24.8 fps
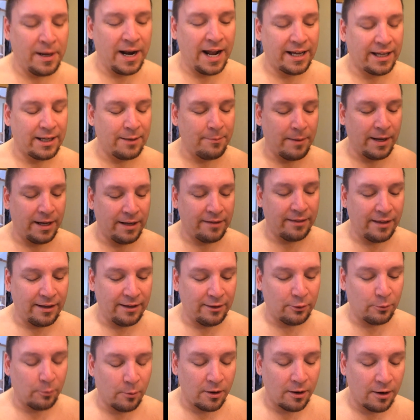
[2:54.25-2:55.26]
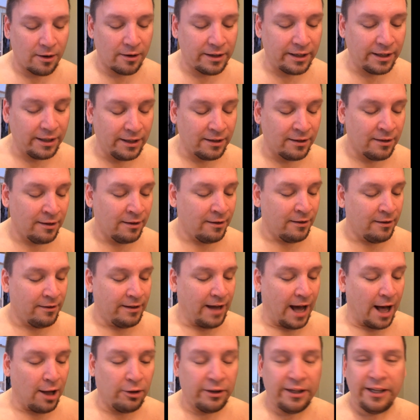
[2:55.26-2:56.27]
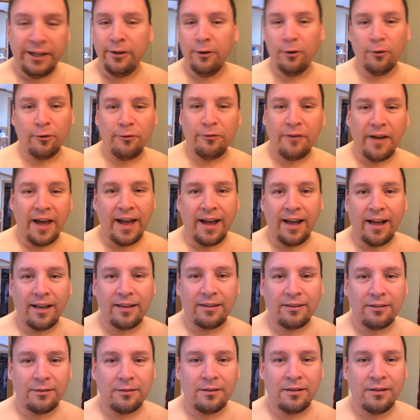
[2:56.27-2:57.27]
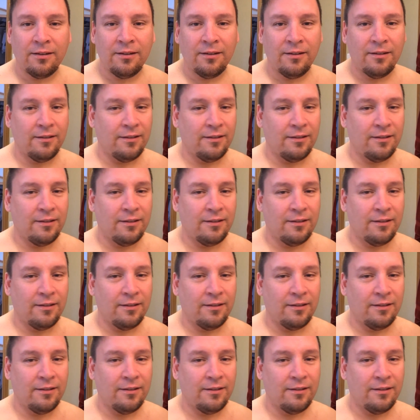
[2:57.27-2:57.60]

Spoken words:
and I can make things work and I'll heal fast